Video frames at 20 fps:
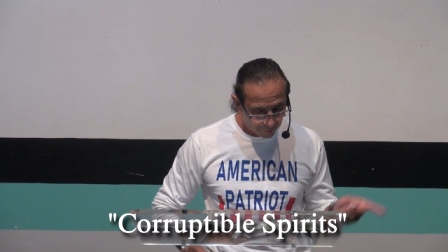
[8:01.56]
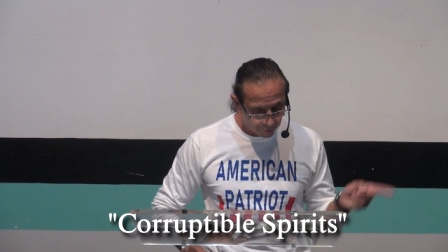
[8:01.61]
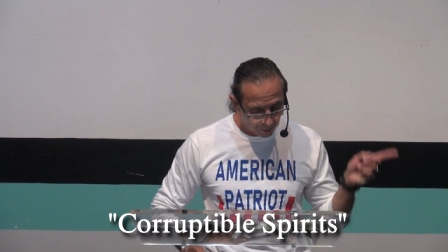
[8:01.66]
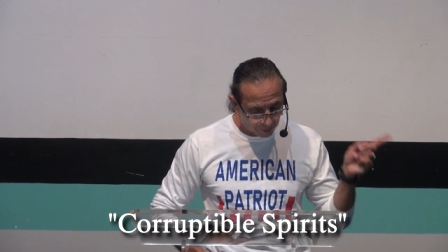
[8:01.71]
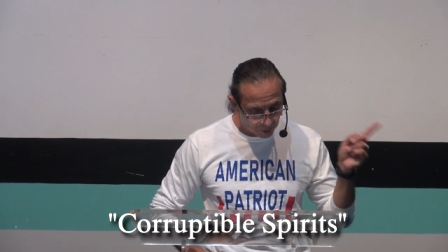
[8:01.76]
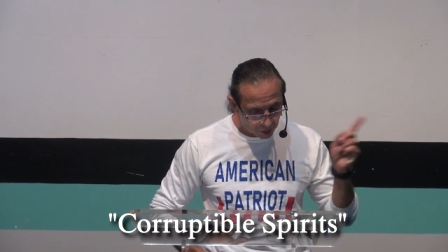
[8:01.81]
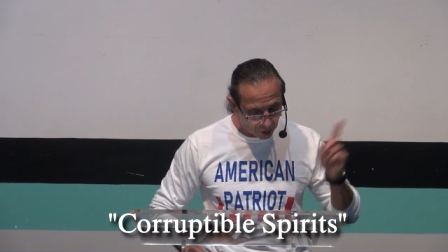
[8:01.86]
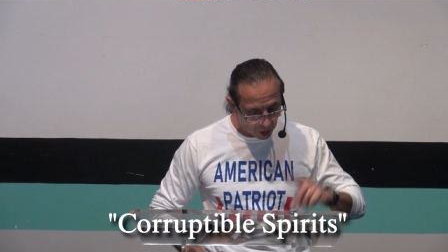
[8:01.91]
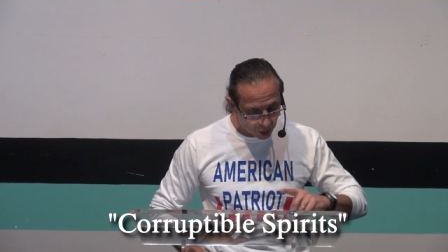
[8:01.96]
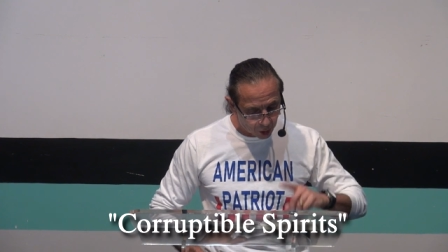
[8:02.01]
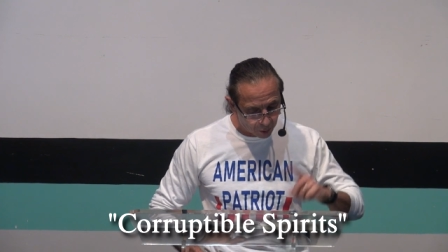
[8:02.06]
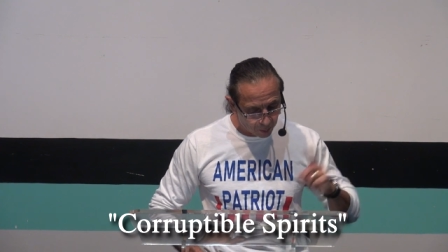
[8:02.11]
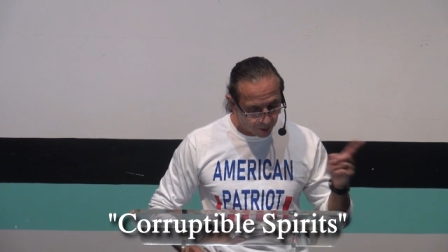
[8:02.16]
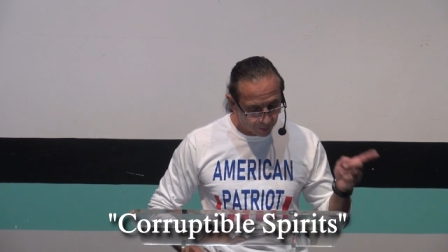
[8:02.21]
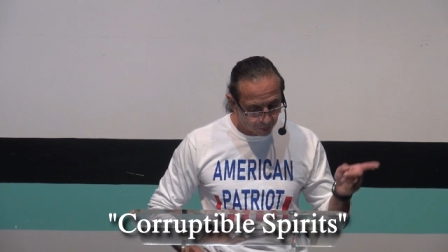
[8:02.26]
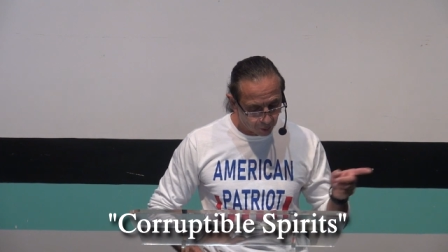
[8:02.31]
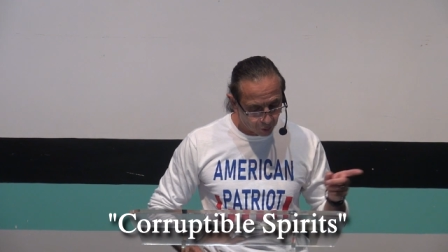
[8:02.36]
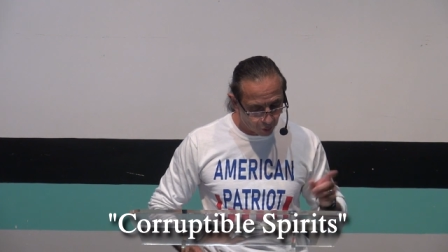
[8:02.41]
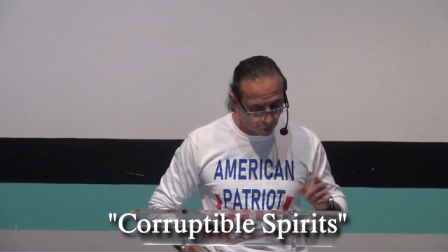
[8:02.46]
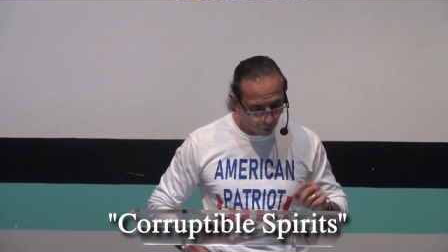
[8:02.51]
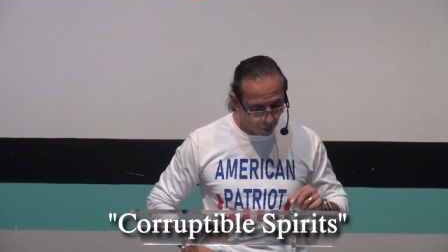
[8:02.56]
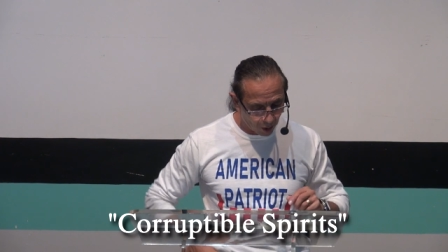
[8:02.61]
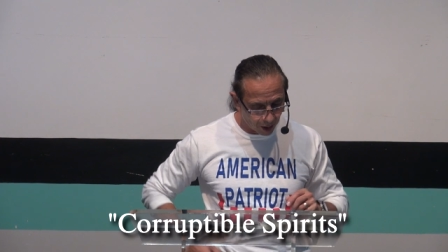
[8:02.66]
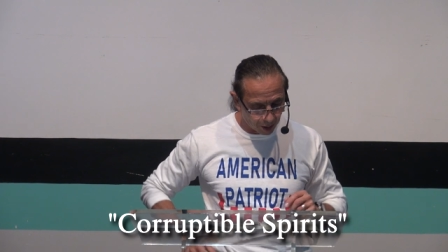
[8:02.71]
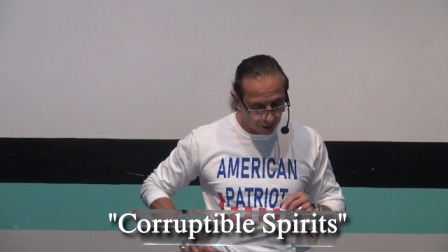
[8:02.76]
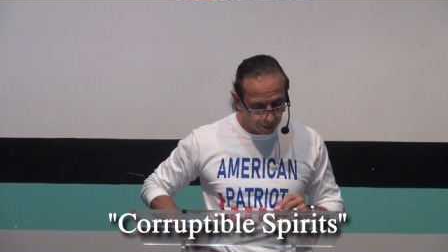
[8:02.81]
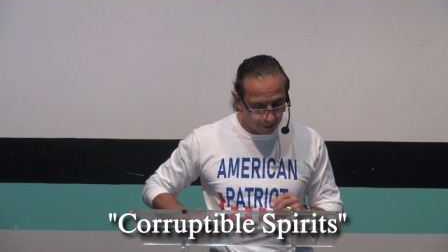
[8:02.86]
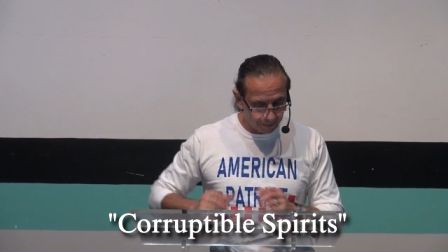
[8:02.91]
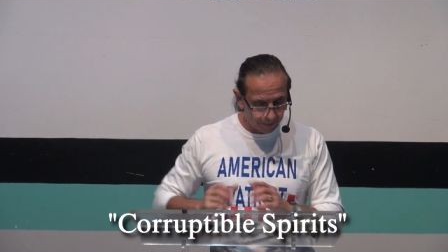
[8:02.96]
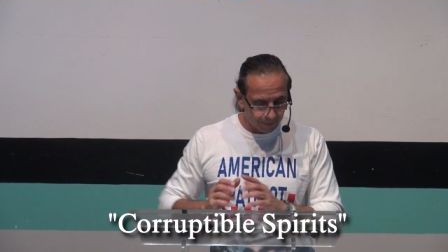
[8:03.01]
from such people, do
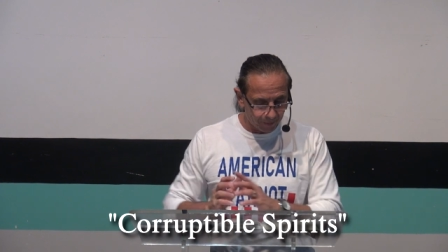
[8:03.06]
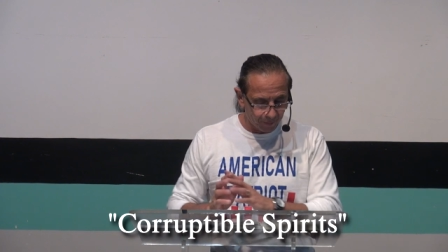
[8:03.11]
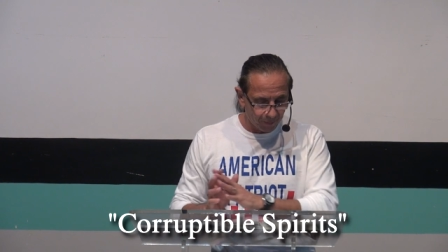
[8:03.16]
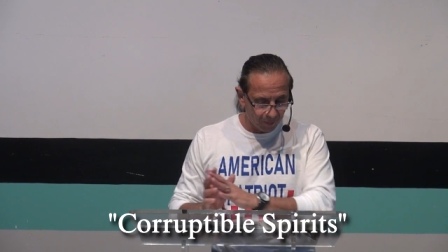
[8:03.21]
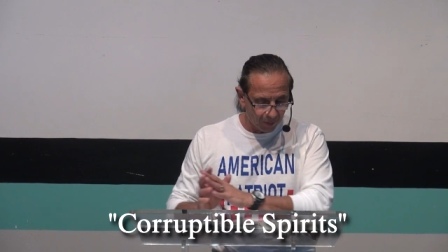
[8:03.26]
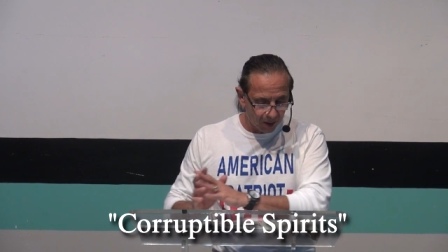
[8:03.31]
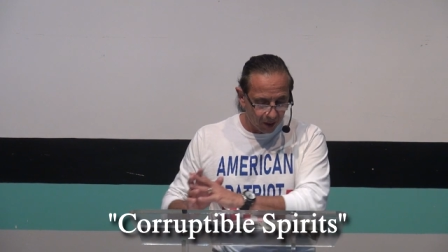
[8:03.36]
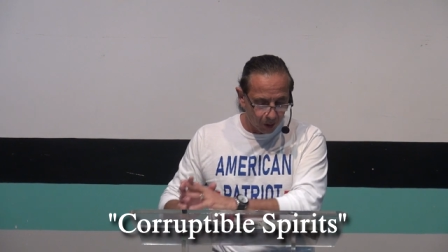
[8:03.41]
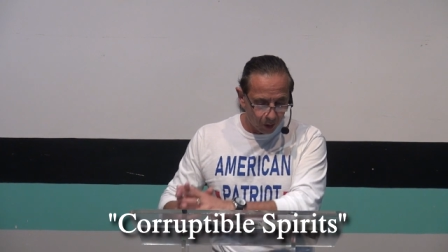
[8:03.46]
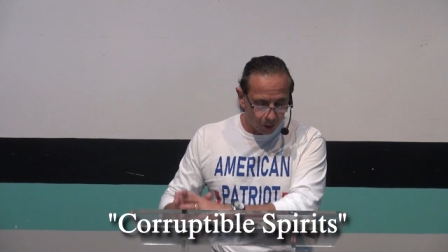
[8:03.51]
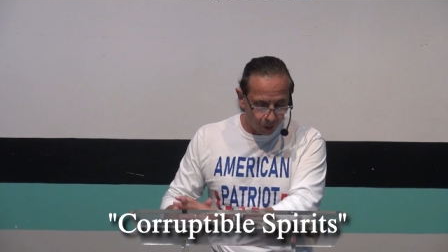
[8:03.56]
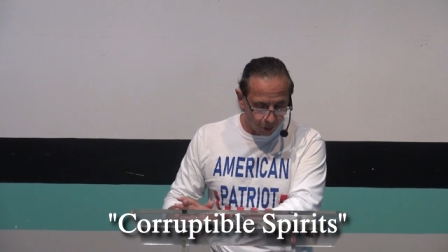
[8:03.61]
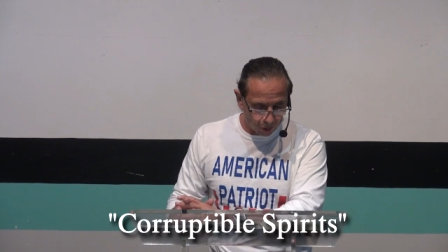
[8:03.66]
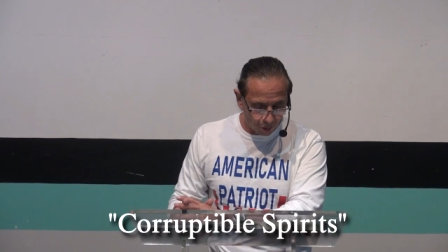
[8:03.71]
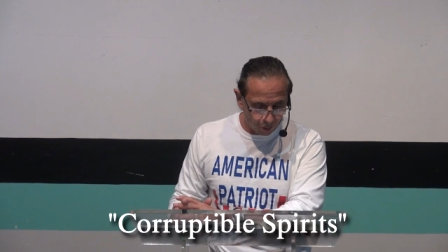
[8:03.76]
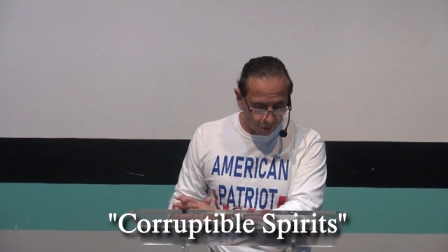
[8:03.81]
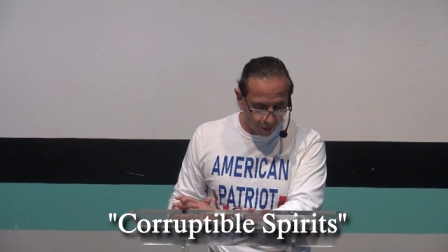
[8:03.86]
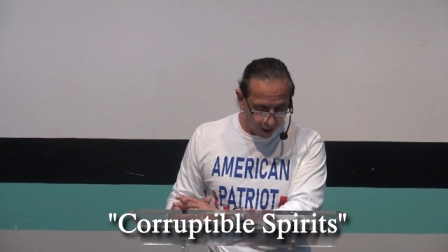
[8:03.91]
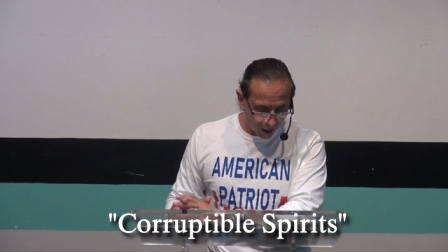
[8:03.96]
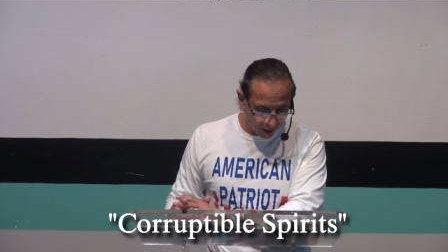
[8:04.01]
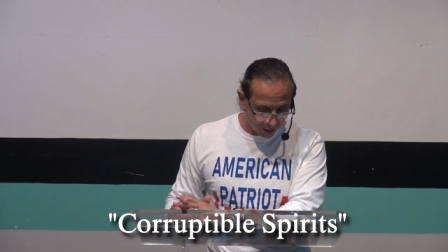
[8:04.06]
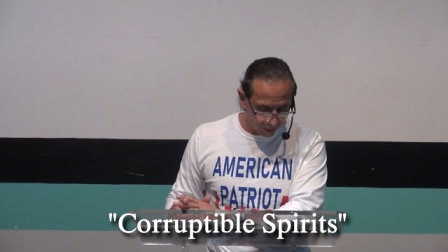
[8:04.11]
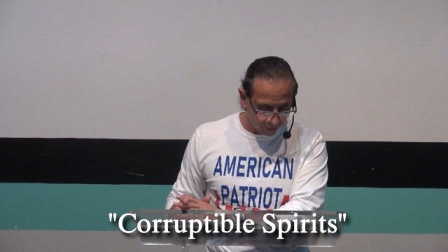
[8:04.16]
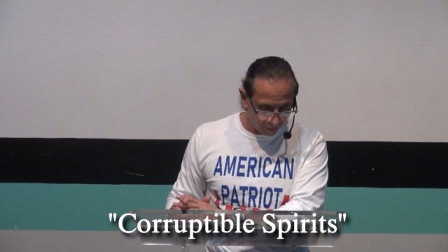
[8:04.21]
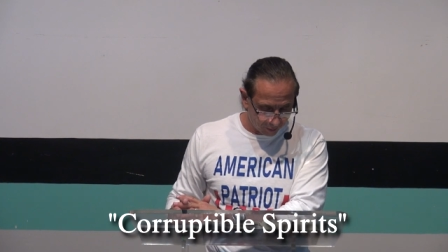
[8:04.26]
what? Turn away.